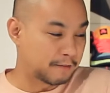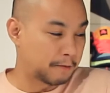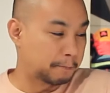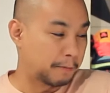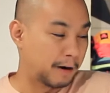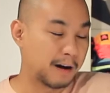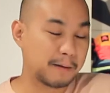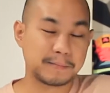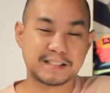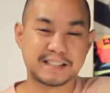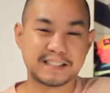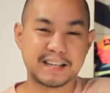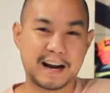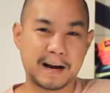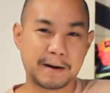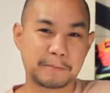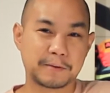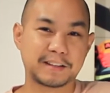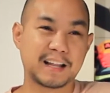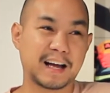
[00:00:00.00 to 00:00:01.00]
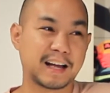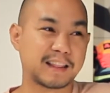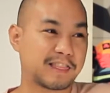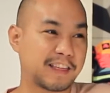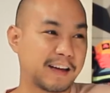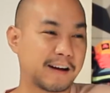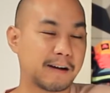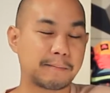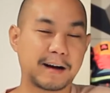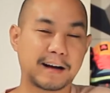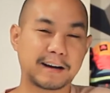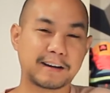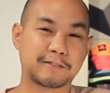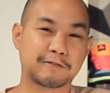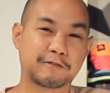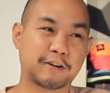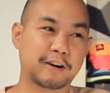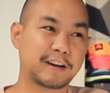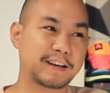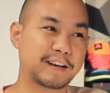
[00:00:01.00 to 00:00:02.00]
a promise that I would not think about it
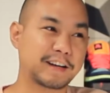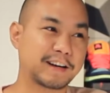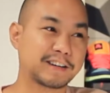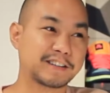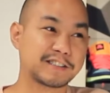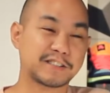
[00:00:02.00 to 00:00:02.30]
for a year.